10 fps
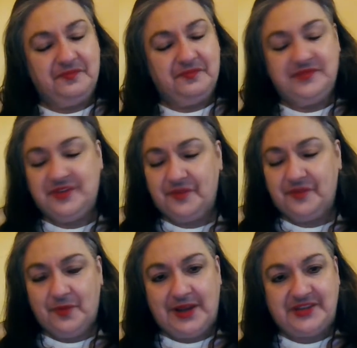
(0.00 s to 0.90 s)

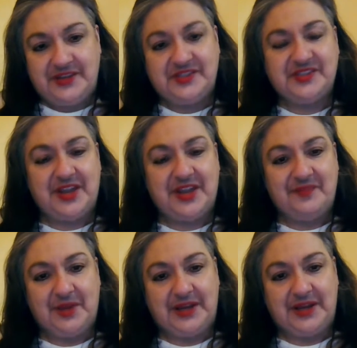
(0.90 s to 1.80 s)
different ways to save
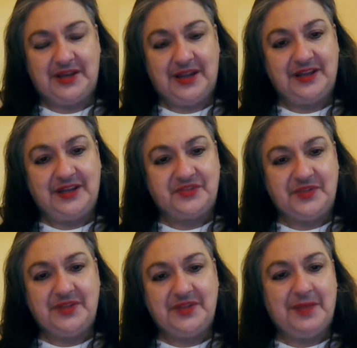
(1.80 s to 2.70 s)
money. And it's
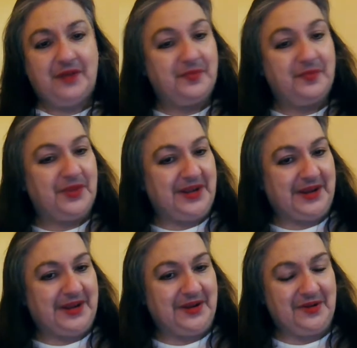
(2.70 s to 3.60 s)
really a matter of
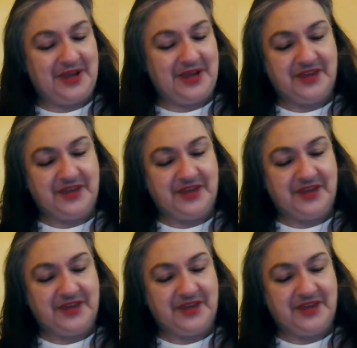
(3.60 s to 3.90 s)
planning, okay?